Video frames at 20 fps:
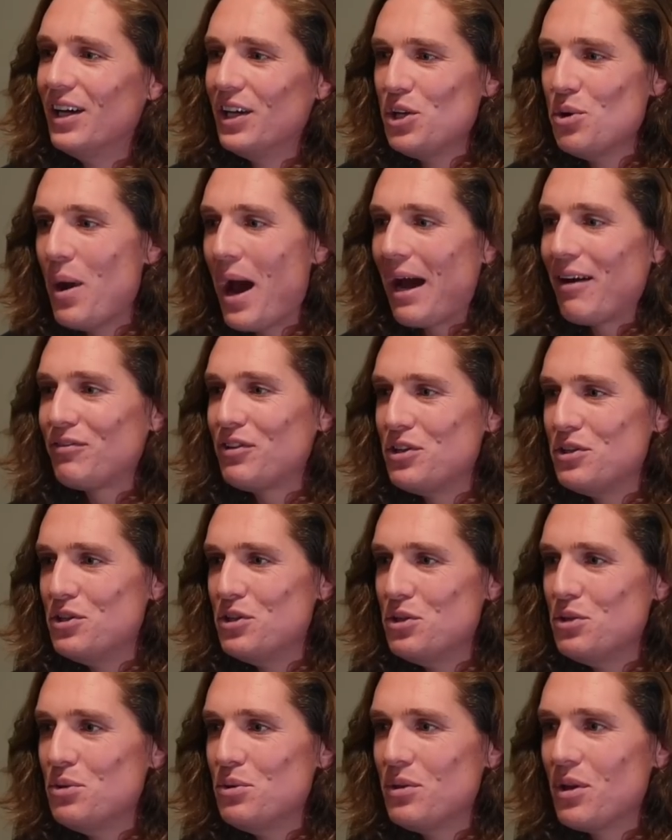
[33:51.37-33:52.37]
you have to
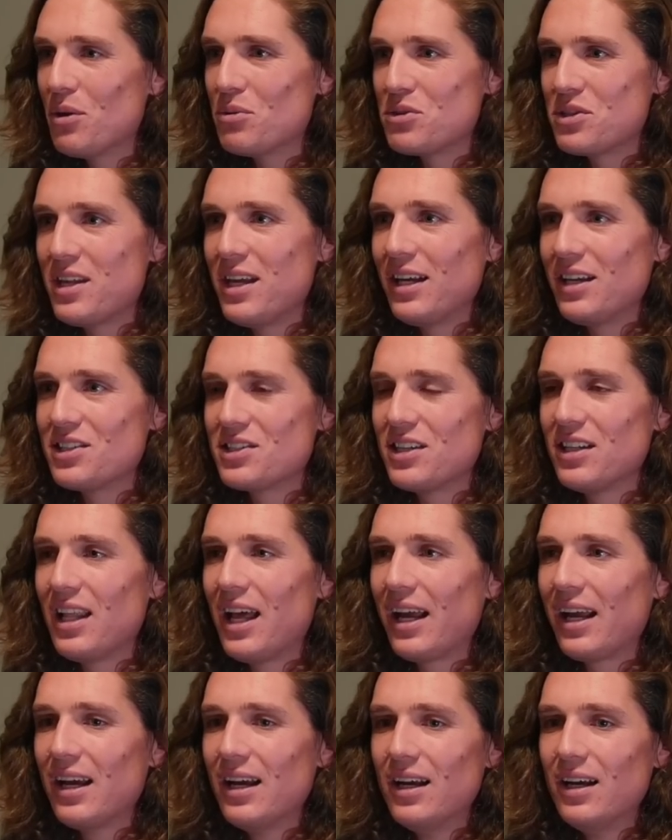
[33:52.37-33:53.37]
do those things and
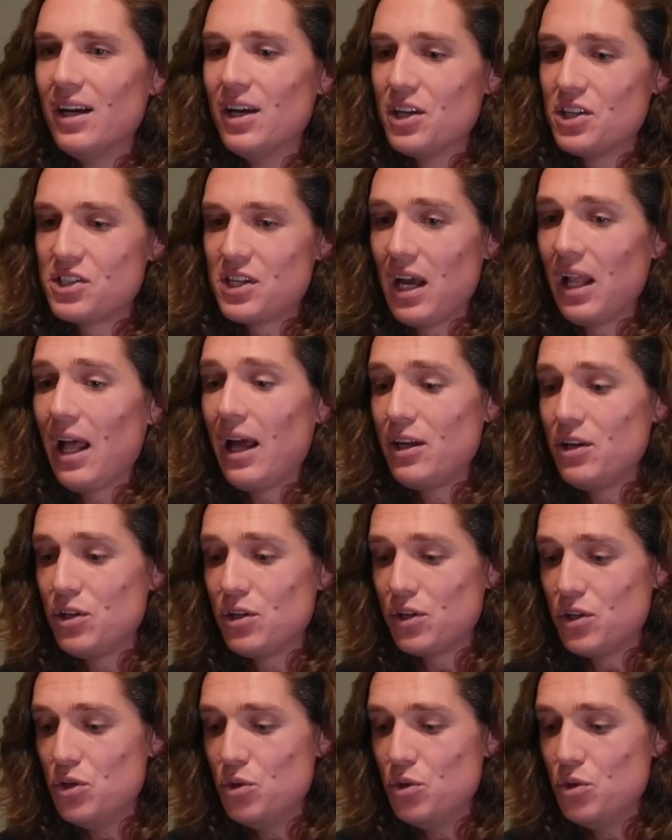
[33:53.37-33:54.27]
like sell out and you,